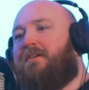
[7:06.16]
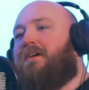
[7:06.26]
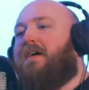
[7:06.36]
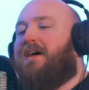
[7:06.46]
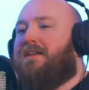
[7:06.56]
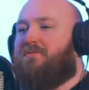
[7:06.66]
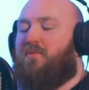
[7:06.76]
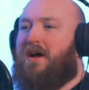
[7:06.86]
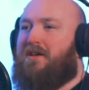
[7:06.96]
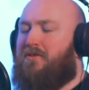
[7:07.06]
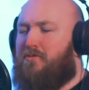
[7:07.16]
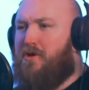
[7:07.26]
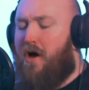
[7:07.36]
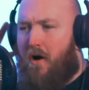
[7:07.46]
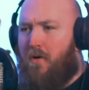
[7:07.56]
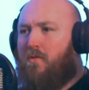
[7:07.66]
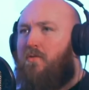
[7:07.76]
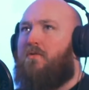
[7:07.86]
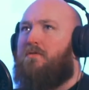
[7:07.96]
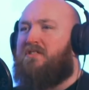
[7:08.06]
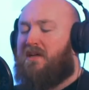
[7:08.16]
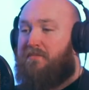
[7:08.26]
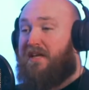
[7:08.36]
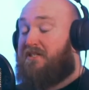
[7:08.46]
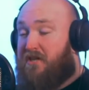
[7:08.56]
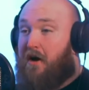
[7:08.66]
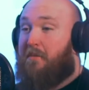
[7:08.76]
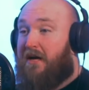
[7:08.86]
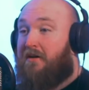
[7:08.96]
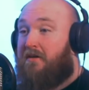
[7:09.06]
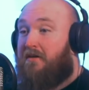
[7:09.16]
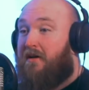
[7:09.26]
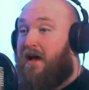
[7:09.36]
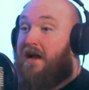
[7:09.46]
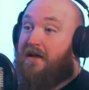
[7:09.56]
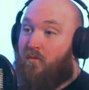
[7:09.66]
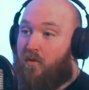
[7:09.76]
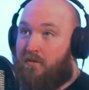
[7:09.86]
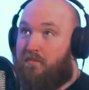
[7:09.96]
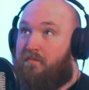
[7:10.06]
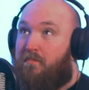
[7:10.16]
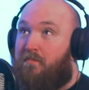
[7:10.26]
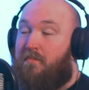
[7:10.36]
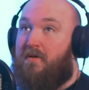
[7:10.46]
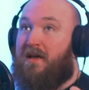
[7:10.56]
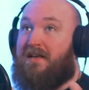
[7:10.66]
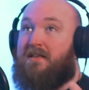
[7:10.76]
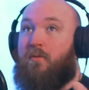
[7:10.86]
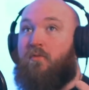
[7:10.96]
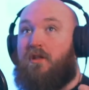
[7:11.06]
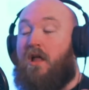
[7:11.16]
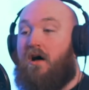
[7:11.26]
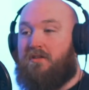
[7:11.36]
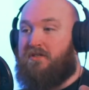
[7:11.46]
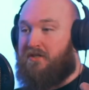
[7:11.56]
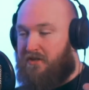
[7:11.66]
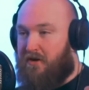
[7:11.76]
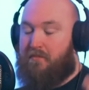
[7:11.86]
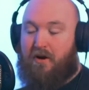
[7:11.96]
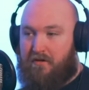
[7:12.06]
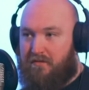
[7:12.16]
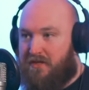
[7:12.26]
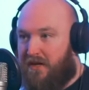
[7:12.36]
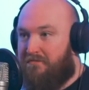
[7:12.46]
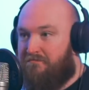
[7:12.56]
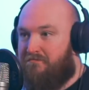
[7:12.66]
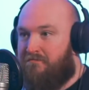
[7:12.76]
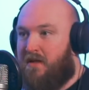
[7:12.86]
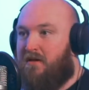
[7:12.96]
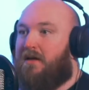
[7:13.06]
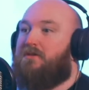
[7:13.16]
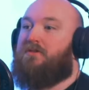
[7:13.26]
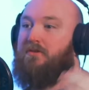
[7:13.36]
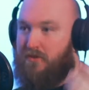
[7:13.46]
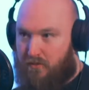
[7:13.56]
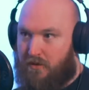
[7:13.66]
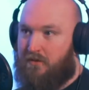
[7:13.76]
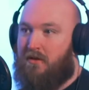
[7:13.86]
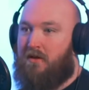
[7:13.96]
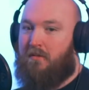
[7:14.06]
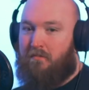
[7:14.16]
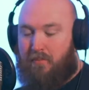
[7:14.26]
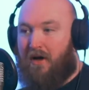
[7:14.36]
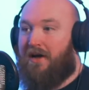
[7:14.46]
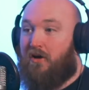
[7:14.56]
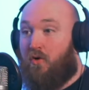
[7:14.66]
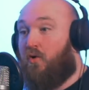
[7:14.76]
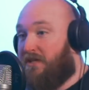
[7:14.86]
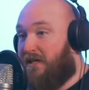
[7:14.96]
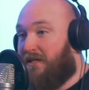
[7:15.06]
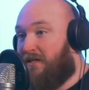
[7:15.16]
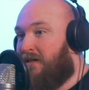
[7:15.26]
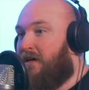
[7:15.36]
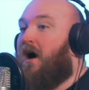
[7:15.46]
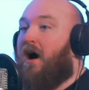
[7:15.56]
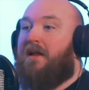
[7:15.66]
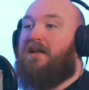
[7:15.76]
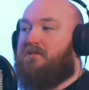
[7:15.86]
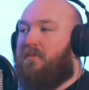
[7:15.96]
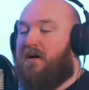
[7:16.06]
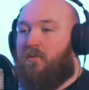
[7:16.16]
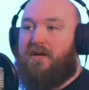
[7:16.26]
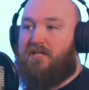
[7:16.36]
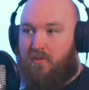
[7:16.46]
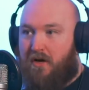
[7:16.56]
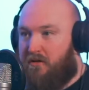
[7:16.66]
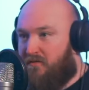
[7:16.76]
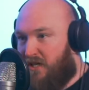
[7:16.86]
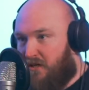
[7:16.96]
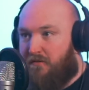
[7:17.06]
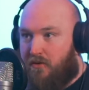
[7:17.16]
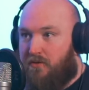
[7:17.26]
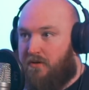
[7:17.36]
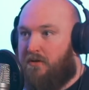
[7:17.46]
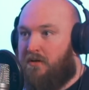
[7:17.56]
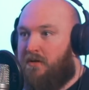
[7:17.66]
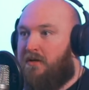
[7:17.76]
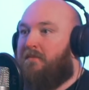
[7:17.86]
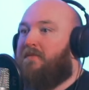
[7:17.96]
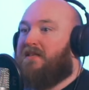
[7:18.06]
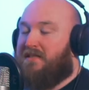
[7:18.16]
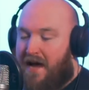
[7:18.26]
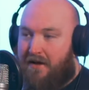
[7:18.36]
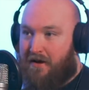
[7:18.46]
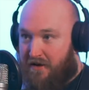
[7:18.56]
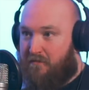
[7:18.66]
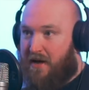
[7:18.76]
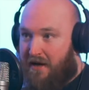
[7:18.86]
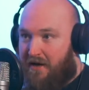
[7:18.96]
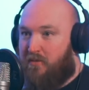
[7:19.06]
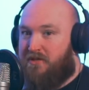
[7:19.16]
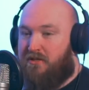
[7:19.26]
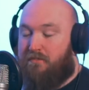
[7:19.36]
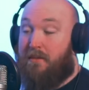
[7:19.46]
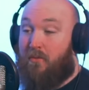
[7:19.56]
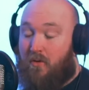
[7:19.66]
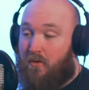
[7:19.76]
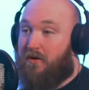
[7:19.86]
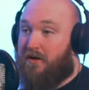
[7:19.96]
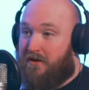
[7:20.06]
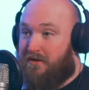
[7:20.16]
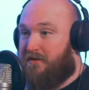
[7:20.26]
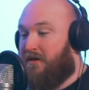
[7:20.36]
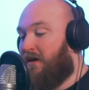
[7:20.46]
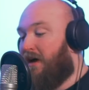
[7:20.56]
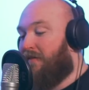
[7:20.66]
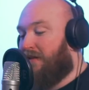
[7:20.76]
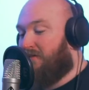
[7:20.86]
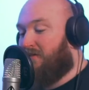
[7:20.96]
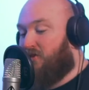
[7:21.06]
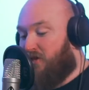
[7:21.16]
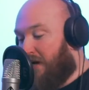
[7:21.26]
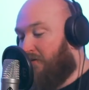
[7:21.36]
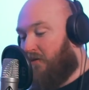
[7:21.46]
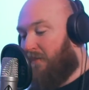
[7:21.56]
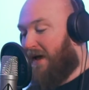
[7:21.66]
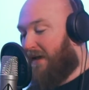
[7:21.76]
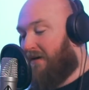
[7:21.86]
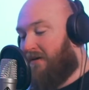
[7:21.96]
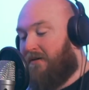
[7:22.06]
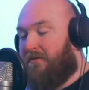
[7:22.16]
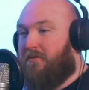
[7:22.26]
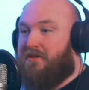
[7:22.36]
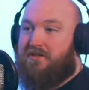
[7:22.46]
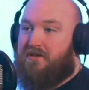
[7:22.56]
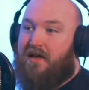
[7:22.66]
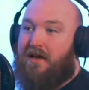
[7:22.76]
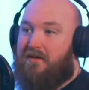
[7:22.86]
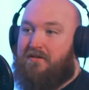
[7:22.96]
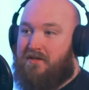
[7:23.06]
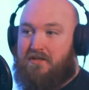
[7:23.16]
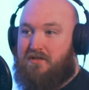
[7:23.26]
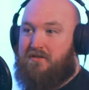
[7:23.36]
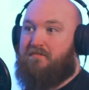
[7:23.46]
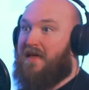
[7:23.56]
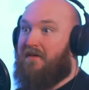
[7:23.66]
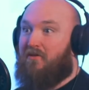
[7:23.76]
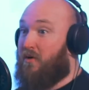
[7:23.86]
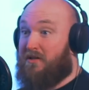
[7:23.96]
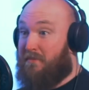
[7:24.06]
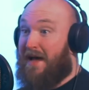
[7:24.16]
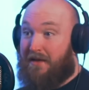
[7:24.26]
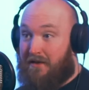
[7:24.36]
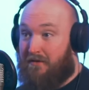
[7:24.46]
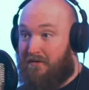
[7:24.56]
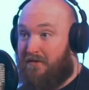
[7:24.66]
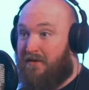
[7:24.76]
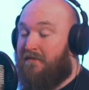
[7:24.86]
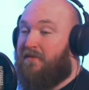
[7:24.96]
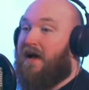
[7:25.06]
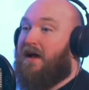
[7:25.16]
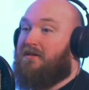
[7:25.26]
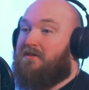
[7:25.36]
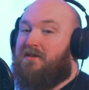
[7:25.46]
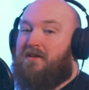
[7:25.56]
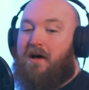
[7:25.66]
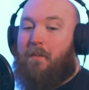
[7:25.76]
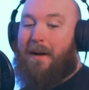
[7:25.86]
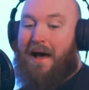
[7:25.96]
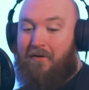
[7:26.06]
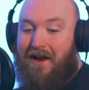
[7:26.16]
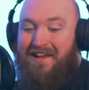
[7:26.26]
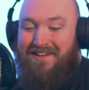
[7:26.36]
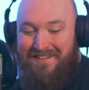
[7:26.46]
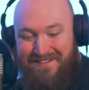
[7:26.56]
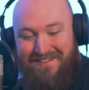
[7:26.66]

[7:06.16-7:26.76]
and that's where you know something's coming, and yeah. it will it, it will last a certain period of time, and so you will buy accordingly. I need to buy a week's worth of tinned food. Mm. There's that kind of panic, which is a bit more organized, and then there's general panic, which is like just everyone panicking. Yeah, and apparently,